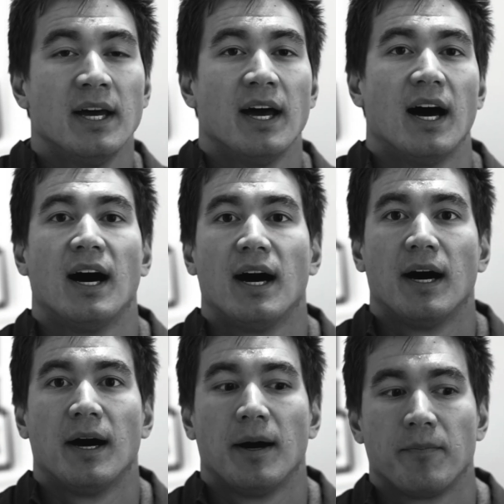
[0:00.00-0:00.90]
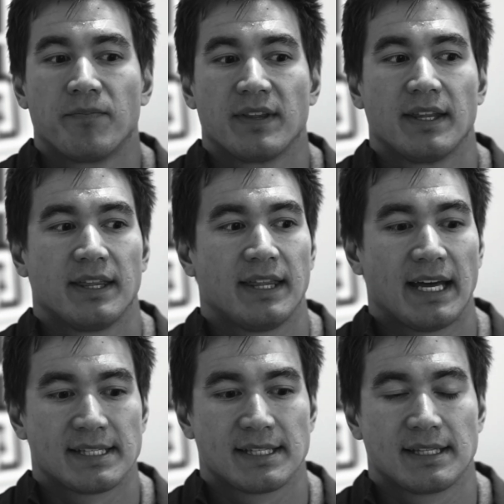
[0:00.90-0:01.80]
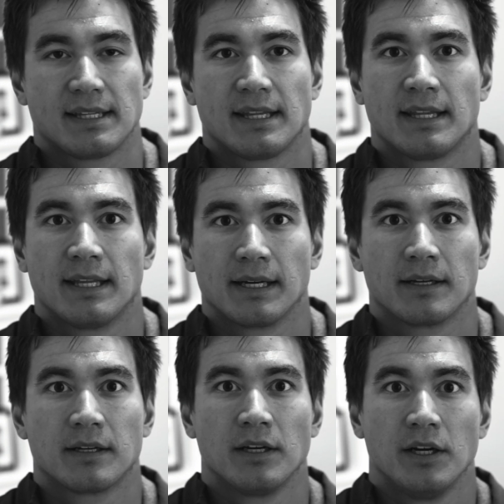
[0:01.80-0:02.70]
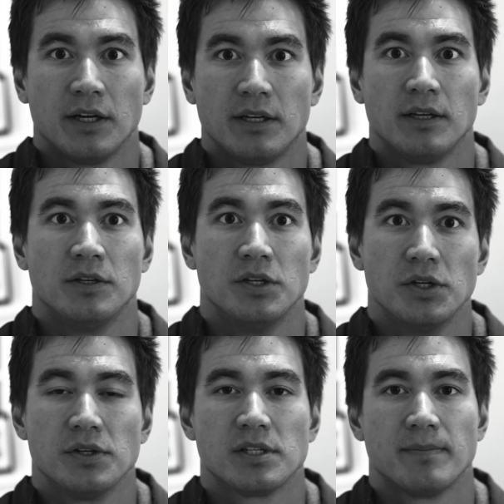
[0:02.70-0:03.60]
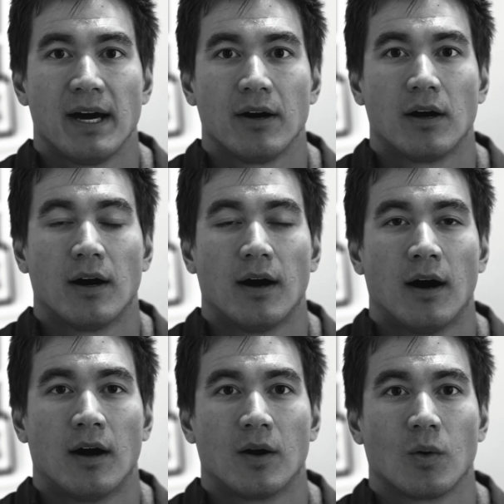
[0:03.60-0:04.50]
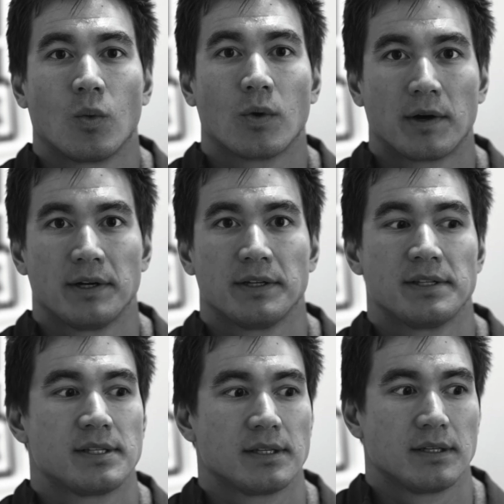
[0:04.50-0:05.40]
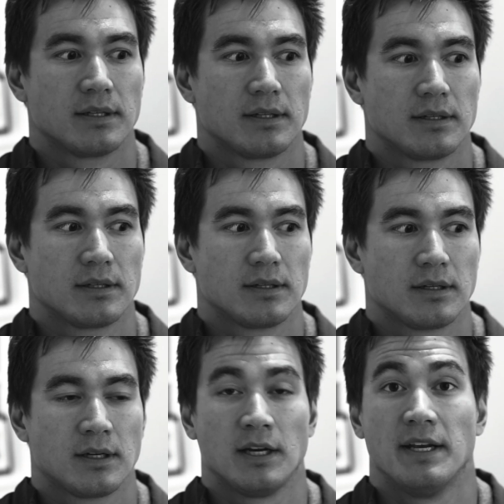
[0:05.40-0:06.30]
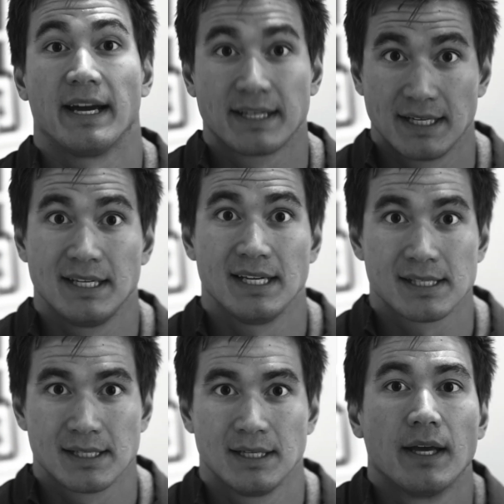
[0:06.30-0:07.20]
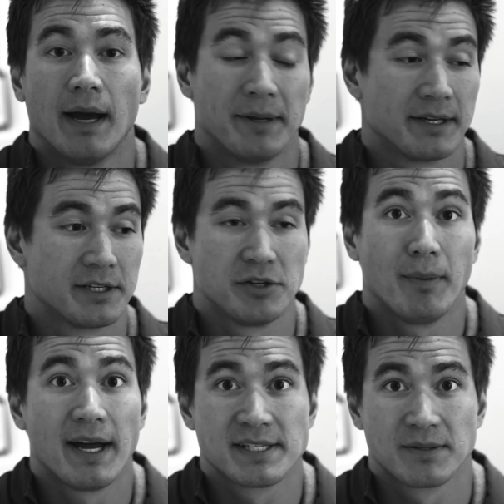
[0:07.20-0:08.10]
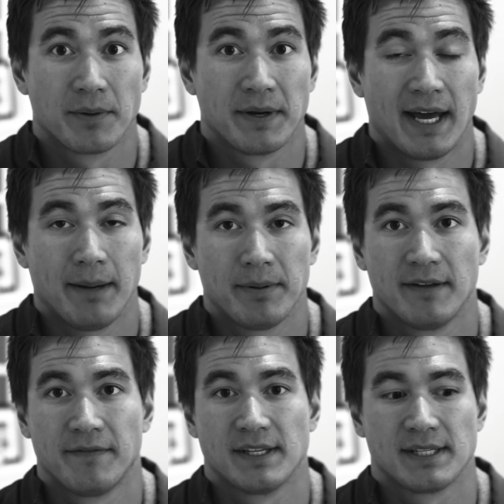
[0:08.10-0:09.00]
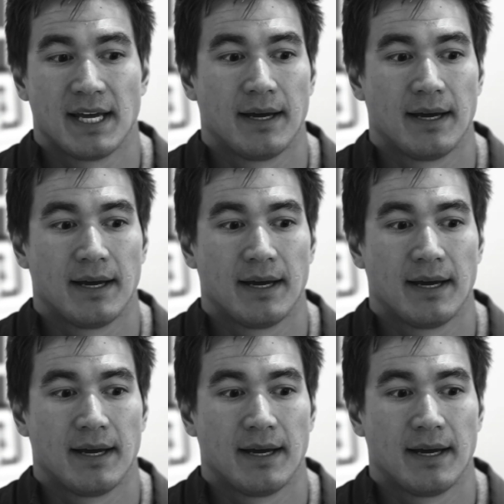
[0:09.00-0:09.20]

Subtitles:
That's the good news about our world's connectedness. I mean, could you imagine what would happen if this